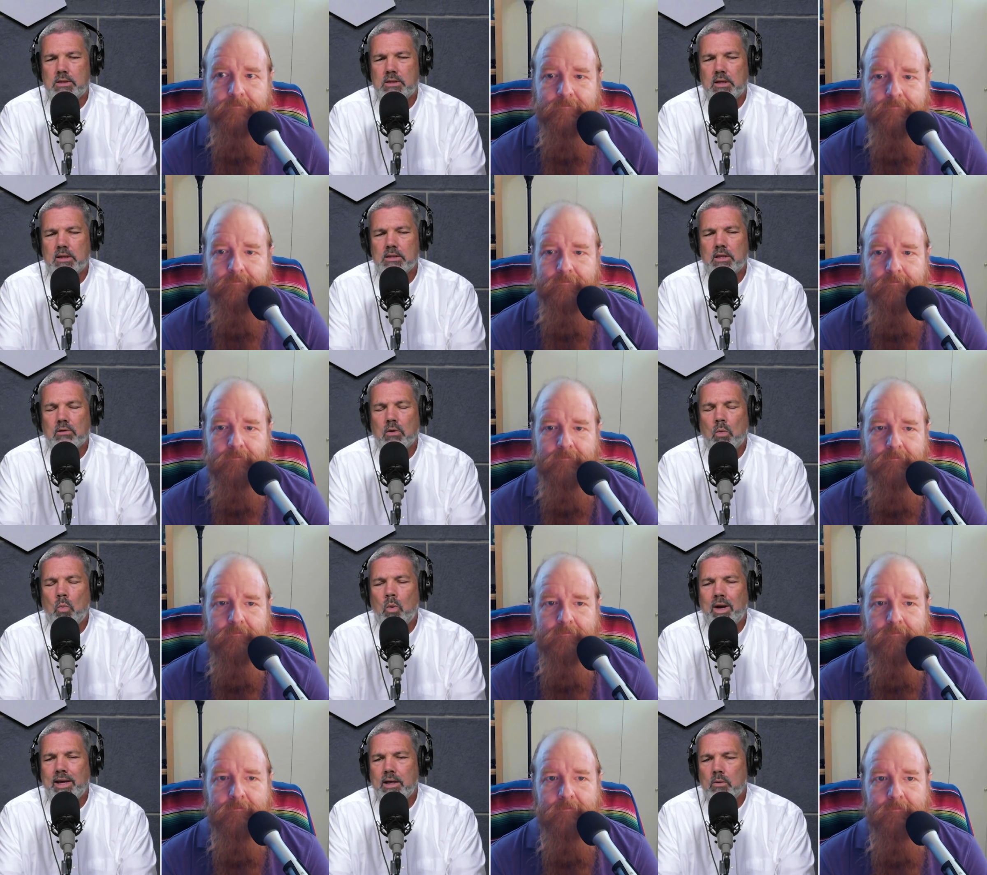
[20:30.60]
Speaker 1: is there a
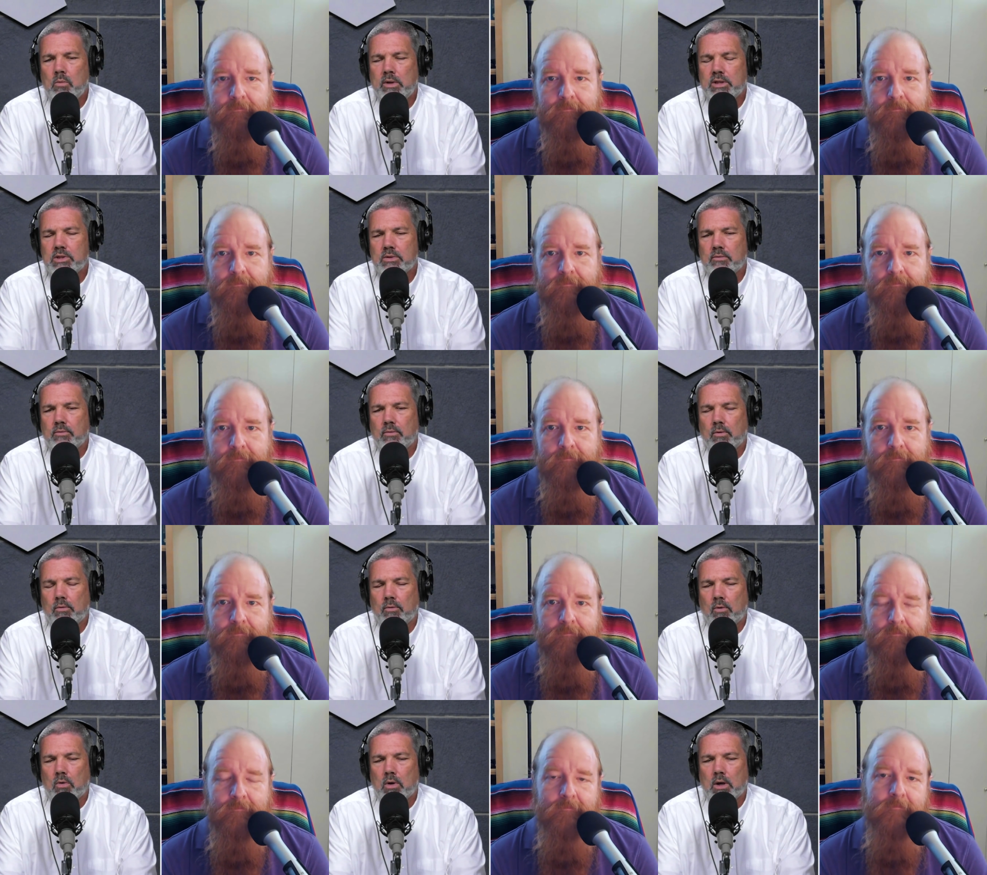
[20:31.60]
way in which
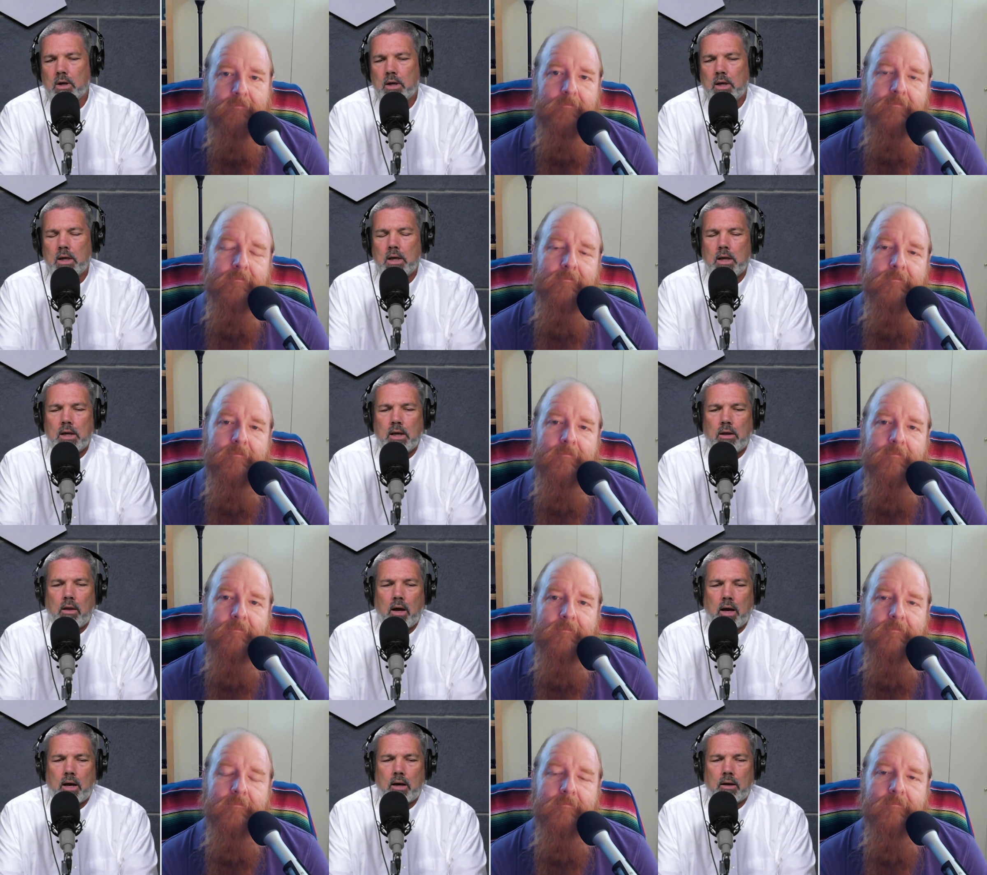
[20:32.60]
for
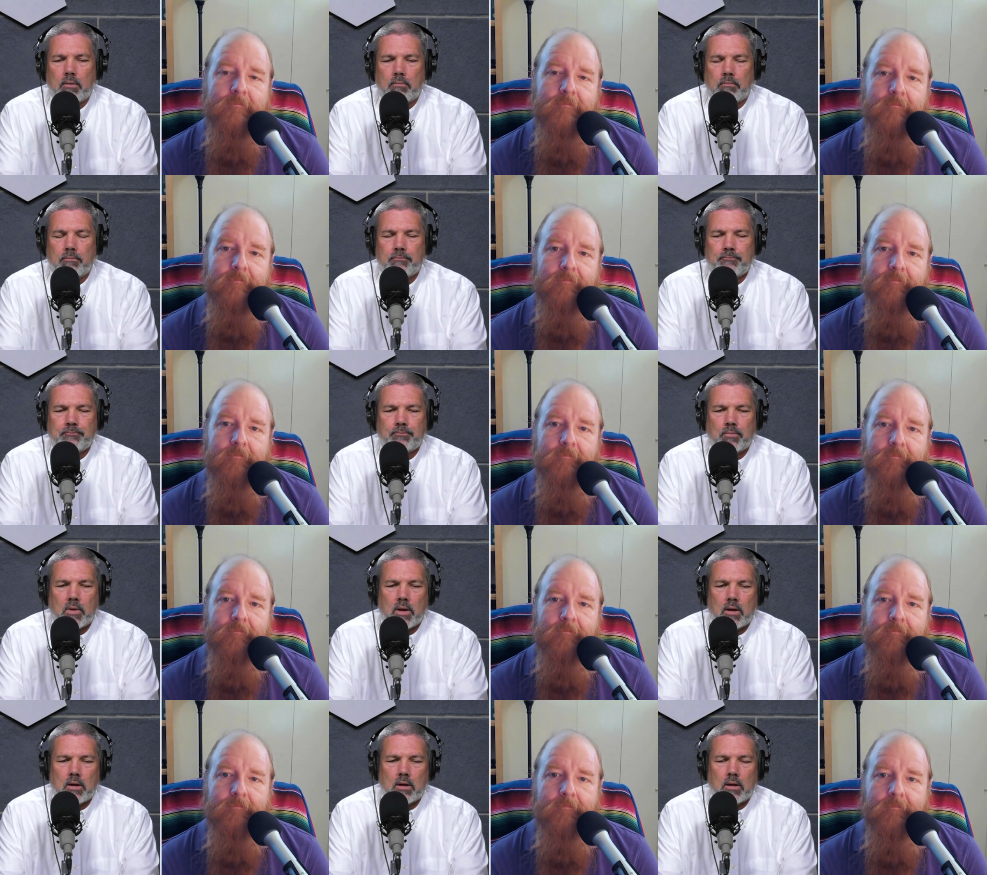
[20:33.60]
um,
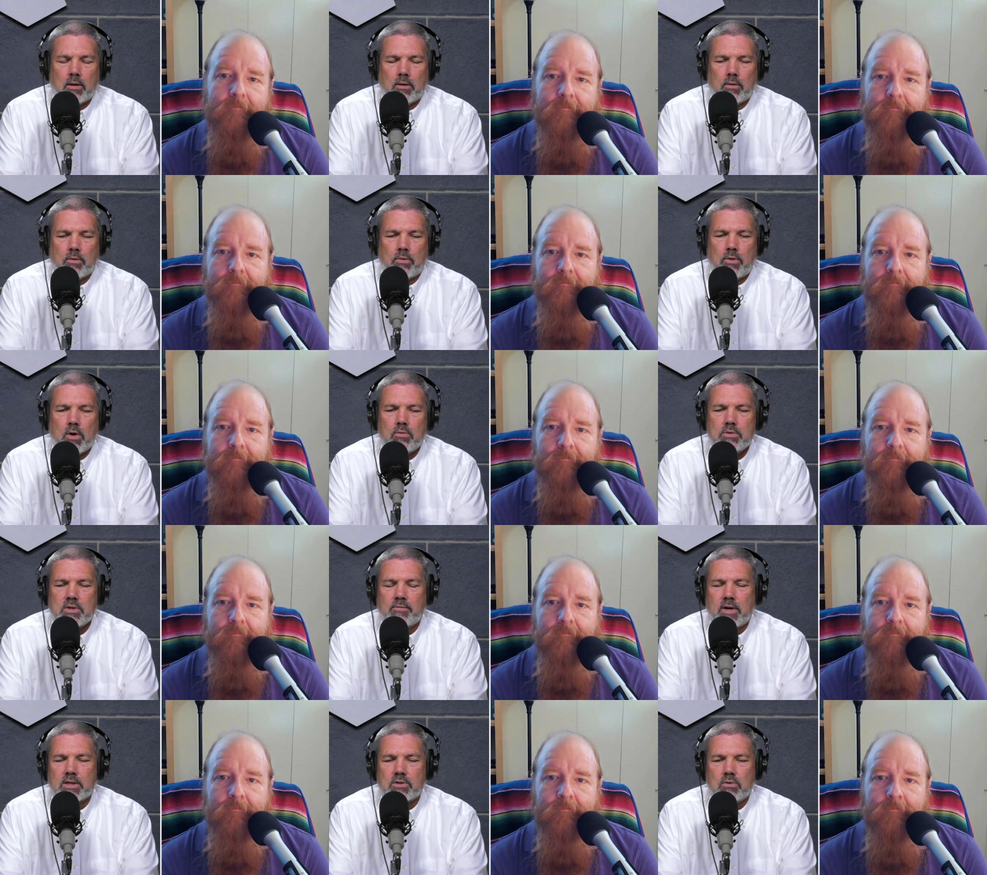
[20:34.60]
those of
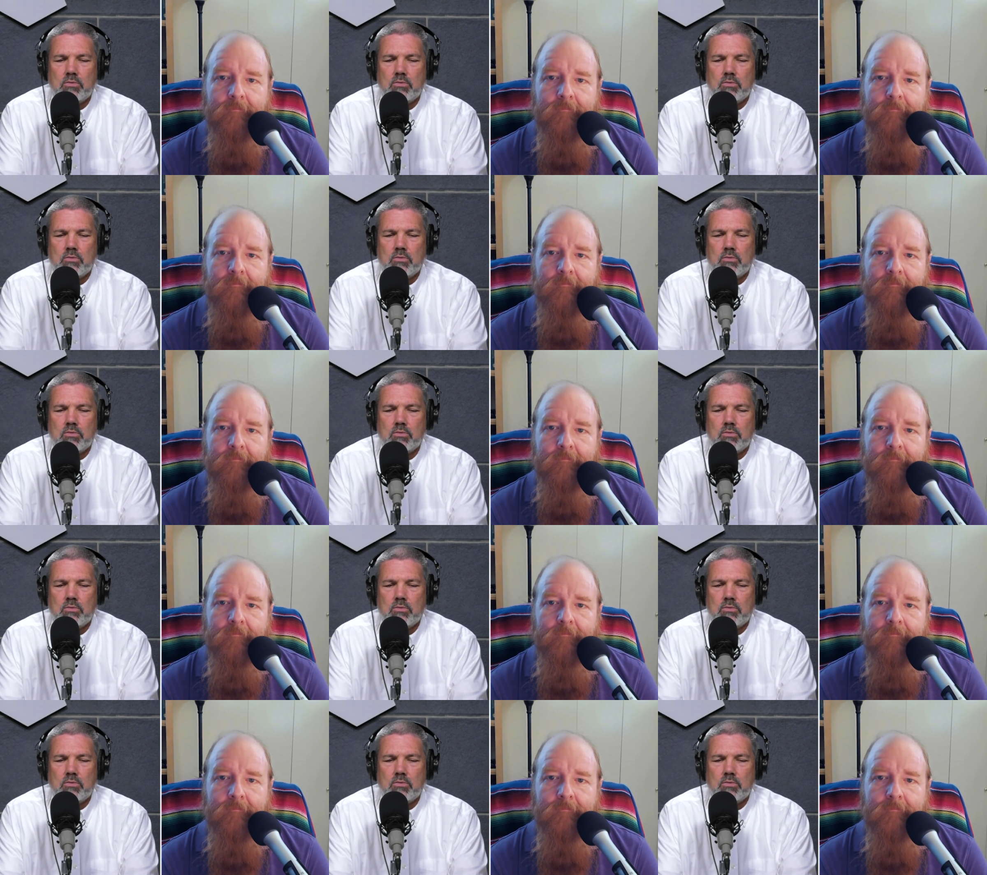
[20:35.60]
us who